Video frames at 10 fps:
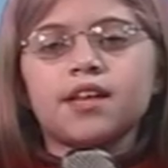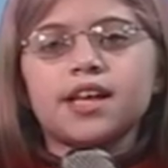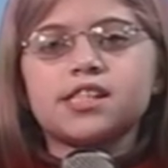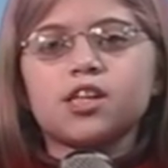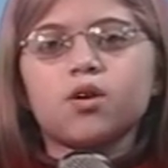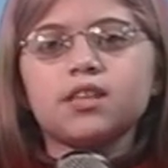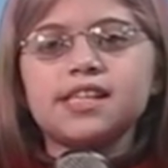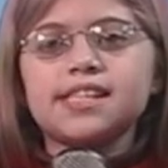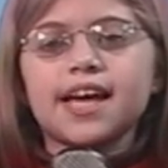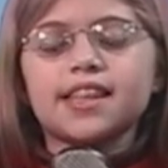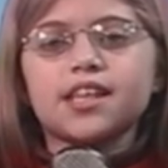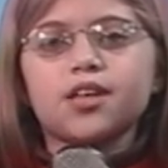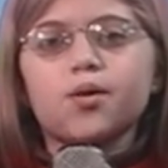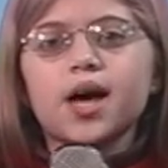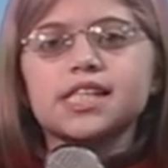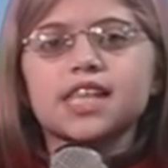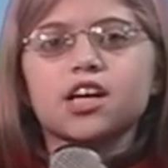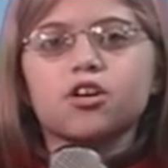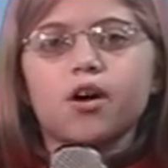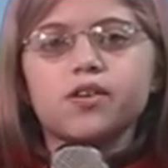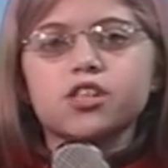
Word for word: is the only state in the U.S. that grows